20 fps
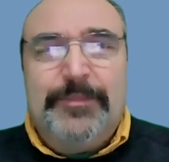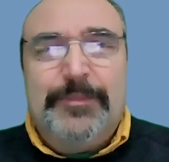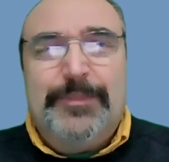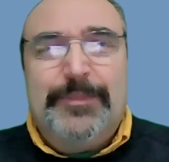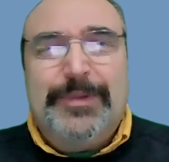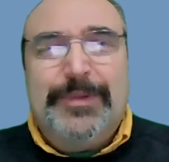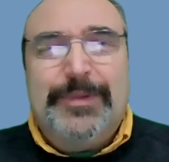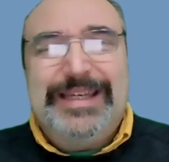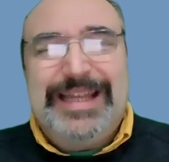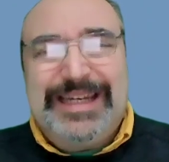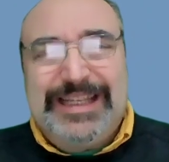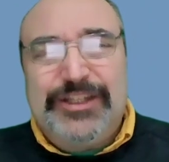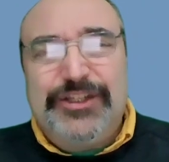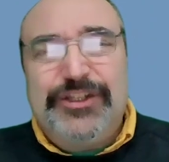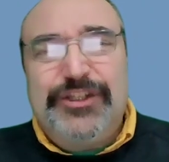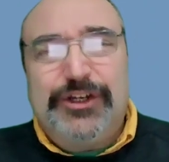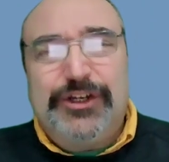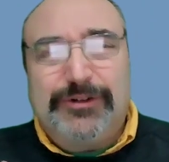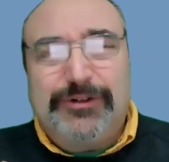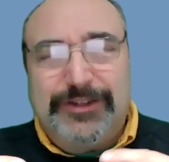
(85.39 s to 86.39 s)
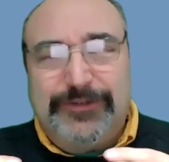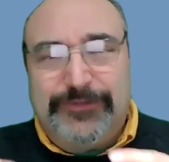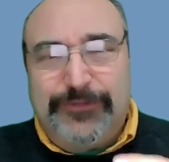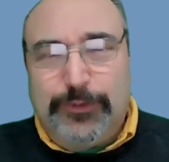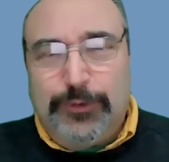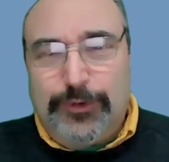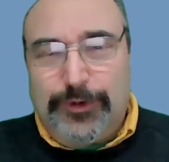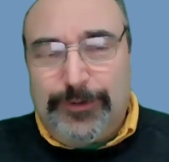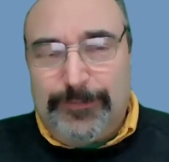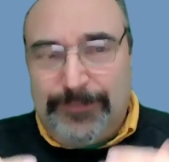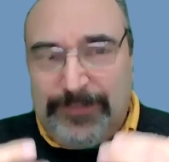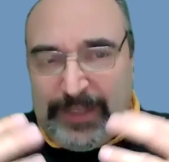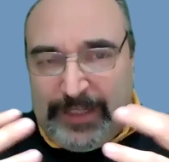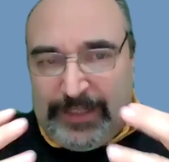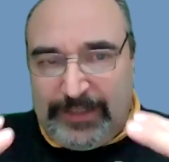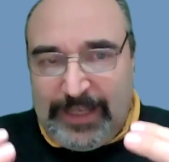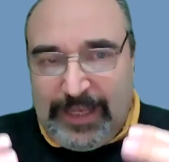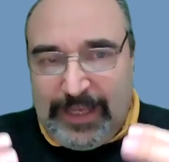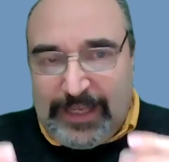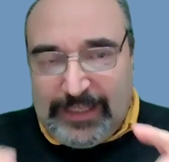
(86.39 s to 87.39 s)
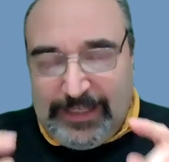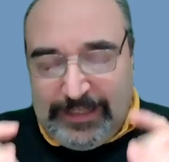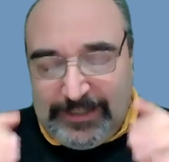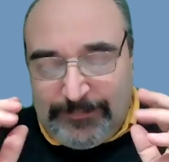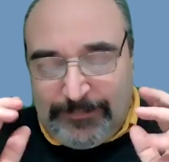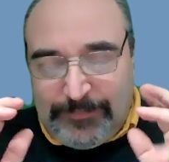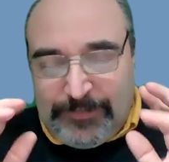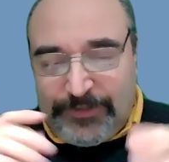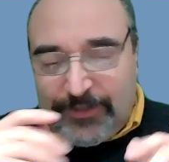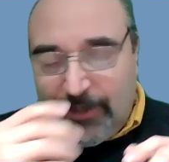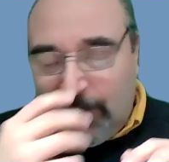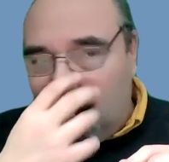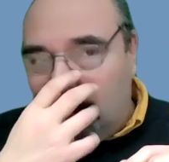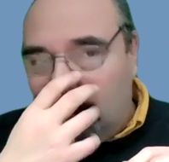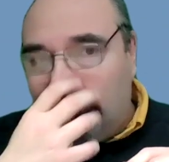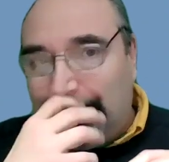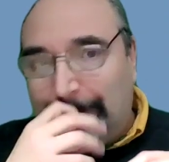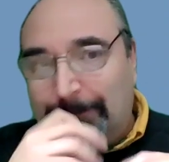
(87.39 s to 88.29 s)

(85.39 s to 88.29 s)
but not necessarily for techies. So